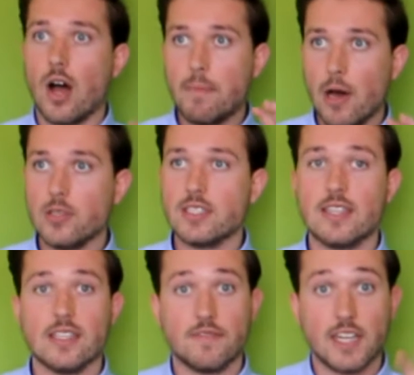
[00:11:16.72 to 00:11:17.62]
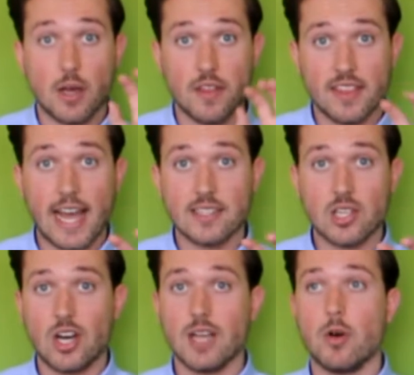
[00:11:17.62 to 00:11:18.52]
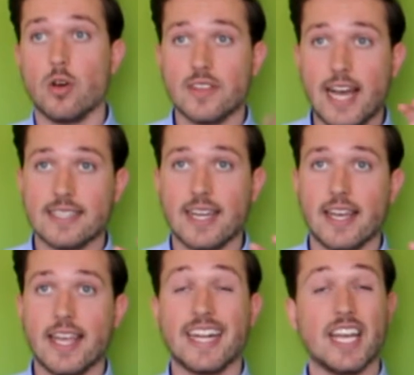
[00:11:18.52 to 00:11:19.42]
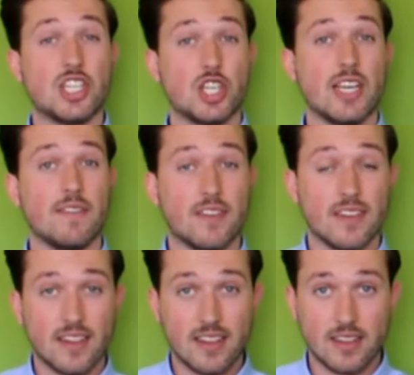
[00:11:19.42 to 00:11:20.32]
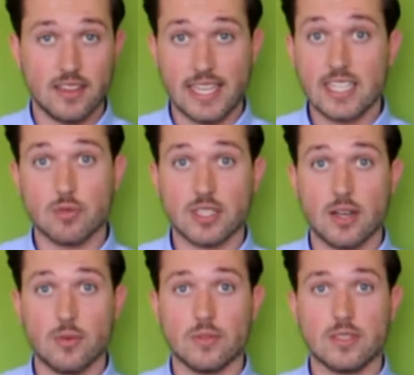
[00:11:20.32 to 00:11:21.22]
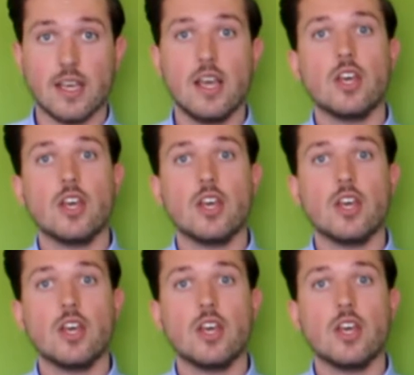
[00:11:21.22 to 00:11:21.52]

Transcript: I posted this video at that time on that day and it achieved these results.